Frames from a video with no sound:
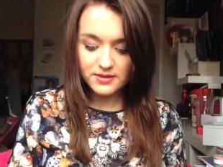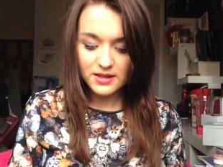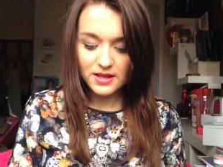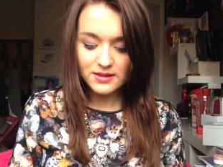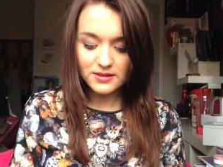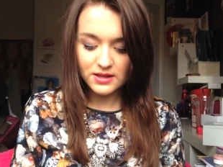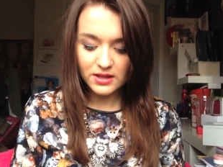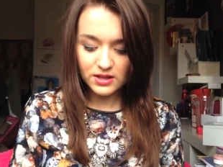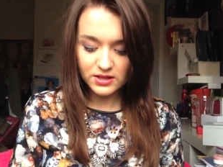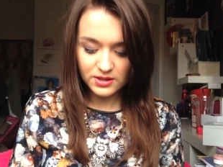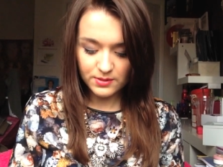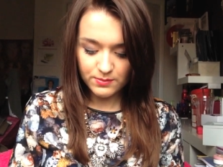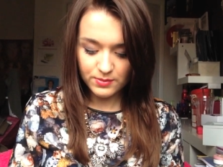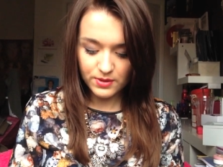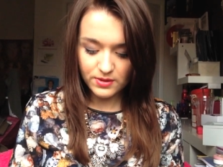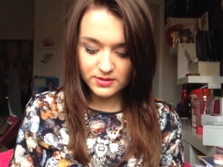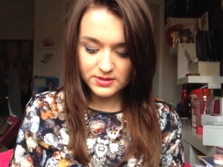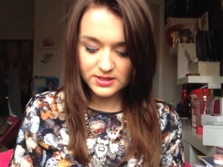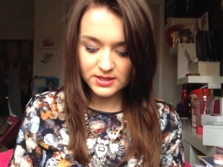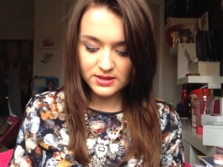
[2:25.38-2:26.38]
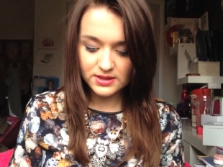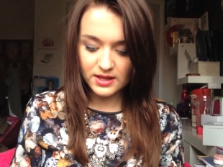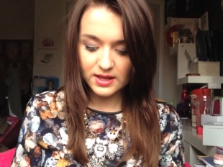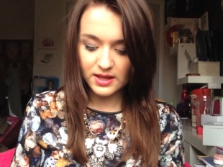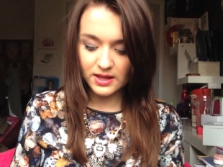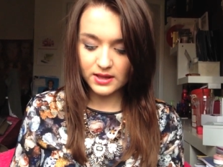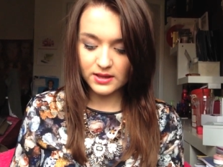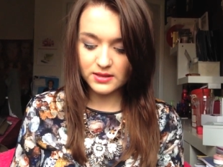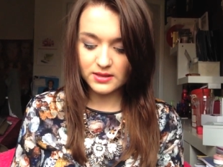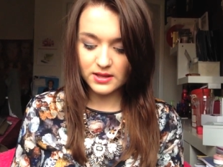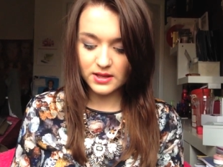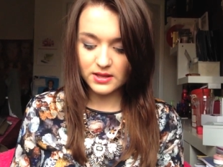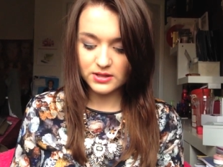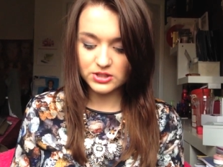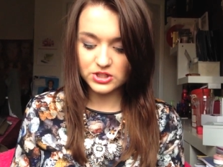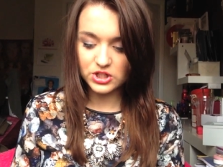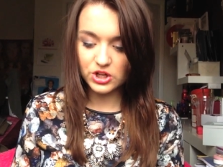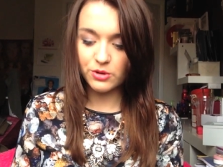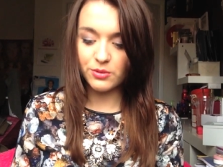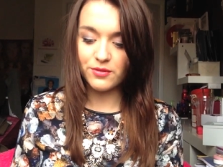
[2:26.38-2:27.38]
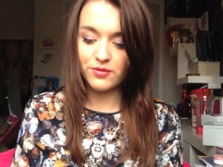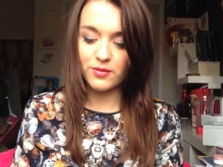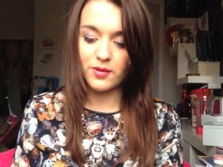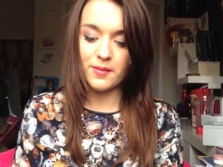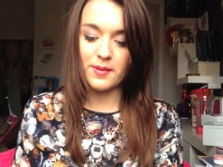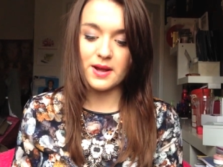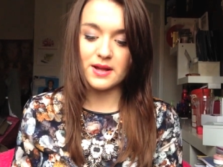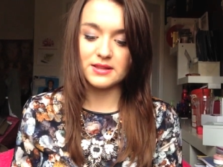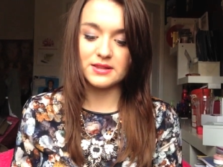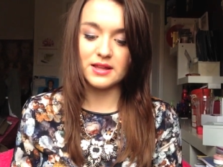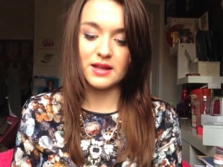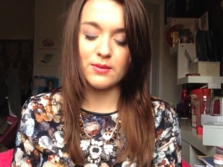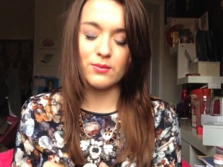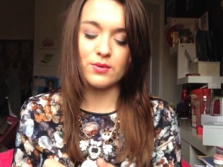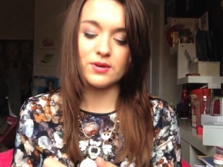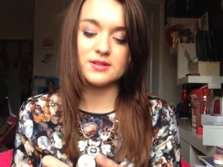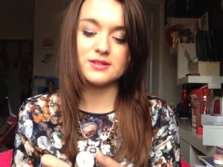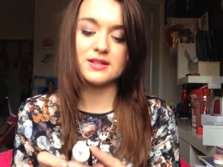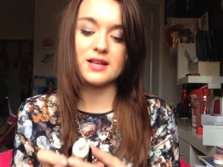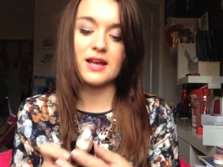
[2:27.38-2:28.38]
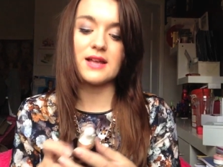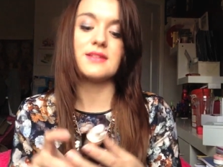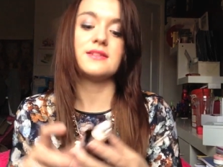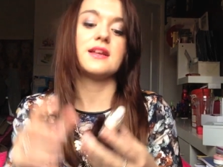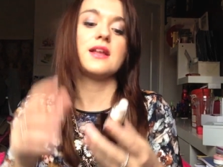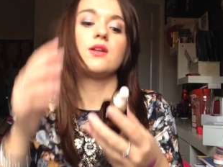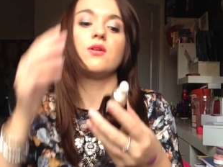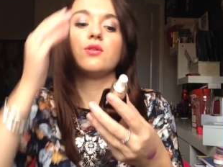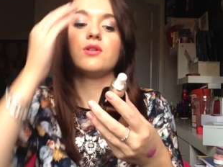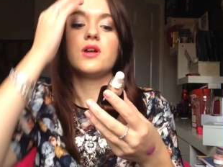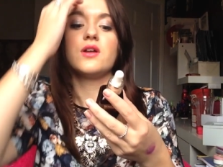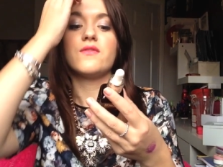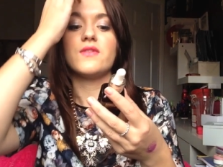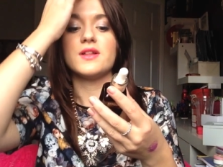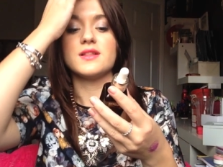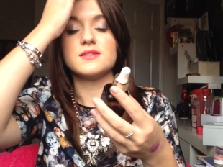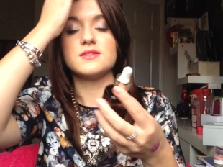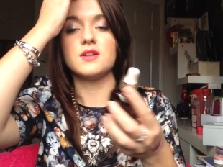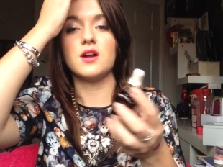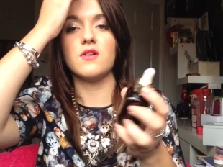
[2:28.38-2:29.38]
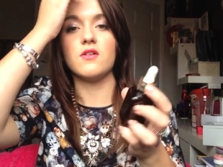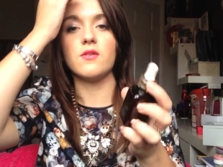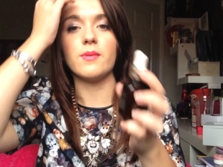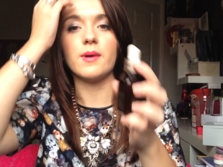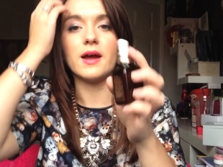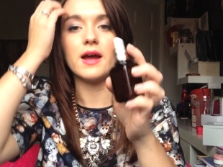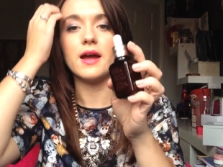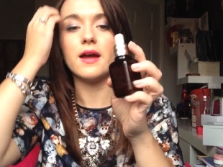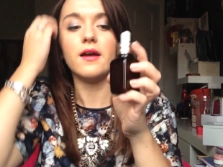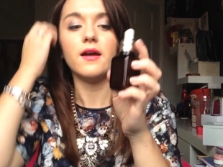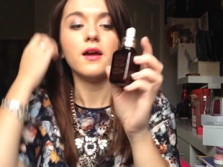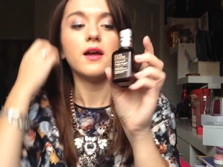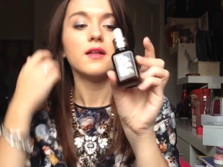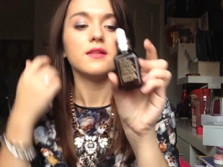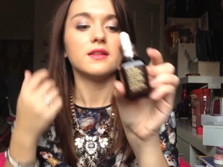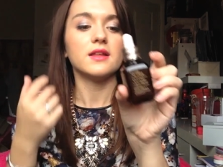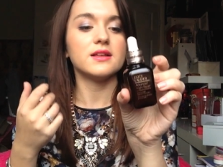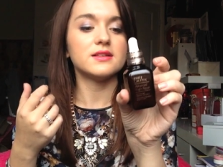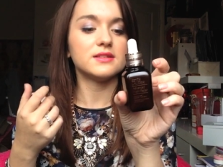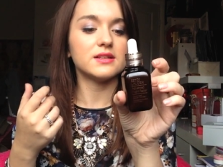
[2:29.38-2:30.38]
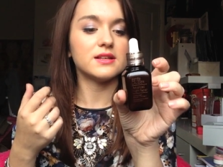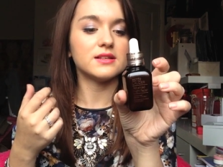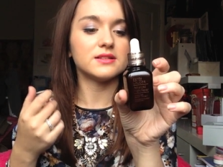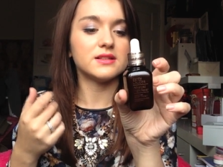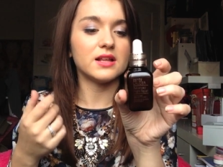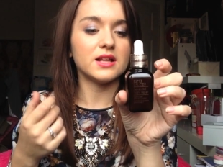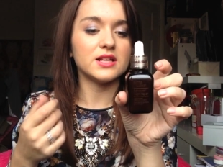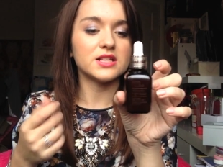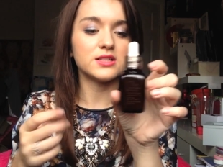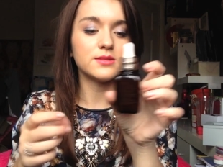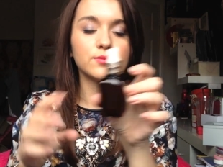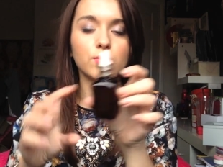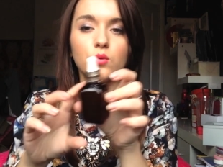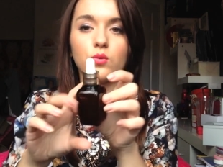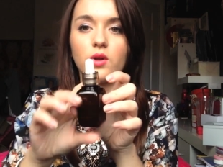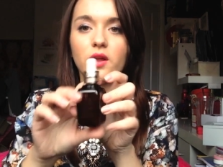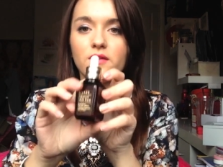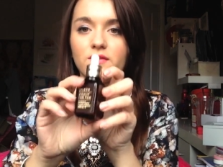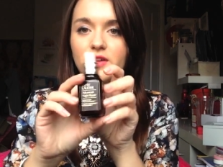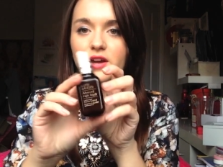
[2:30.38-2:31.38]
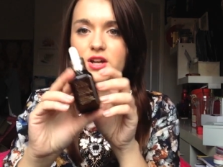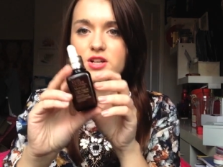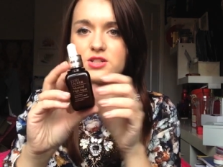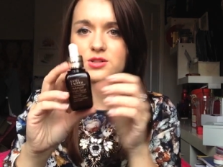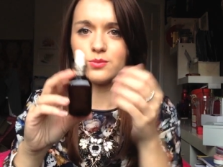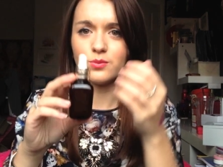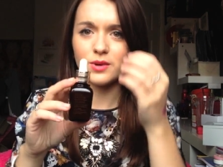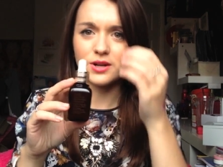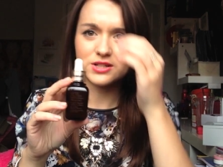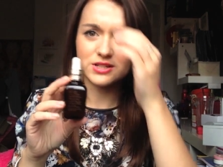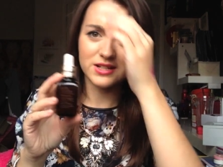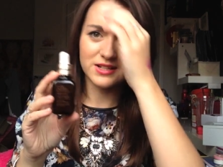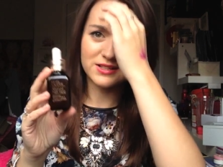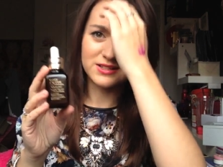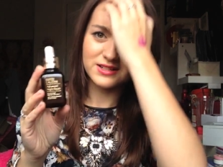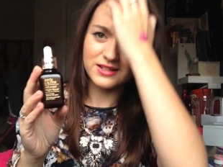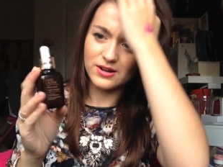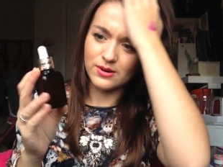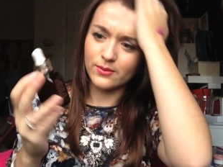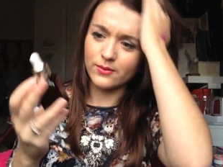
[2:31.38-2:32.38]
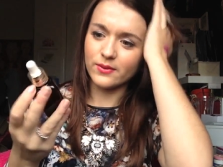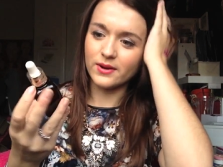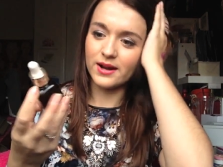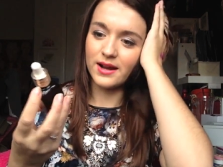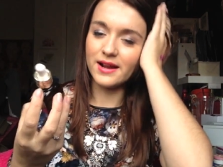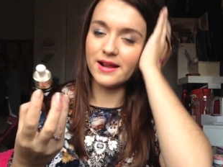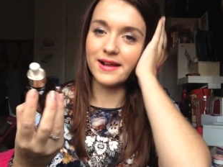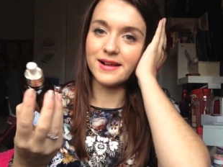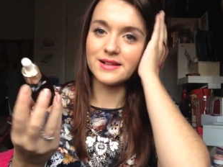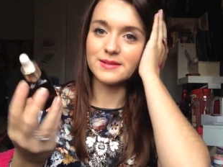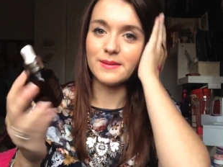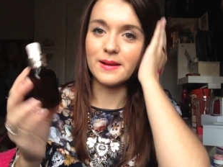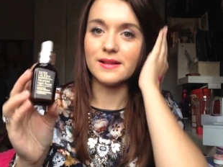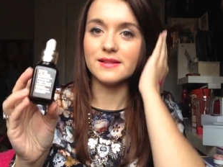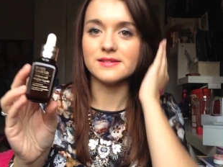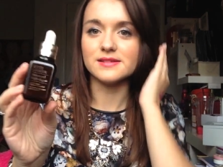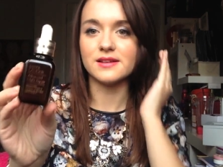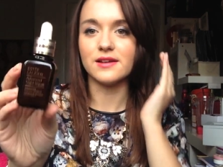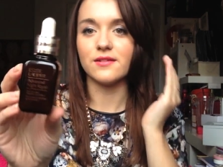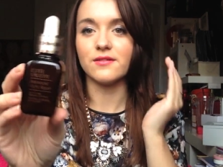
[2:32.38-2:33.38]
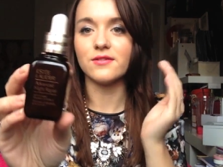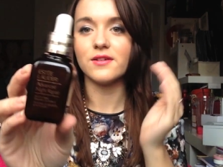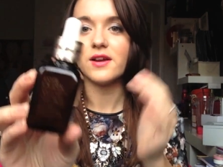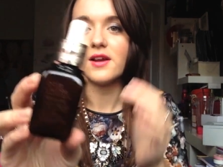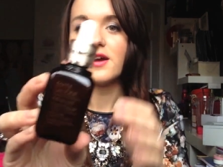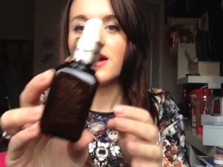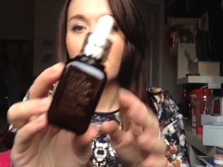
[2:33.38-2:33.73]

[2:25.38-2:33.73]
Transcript: And then the other beauty thing that she got me for my birthday was the Estee Lauder Advanced Night Repair. This is the smaller version, which is still really expensive.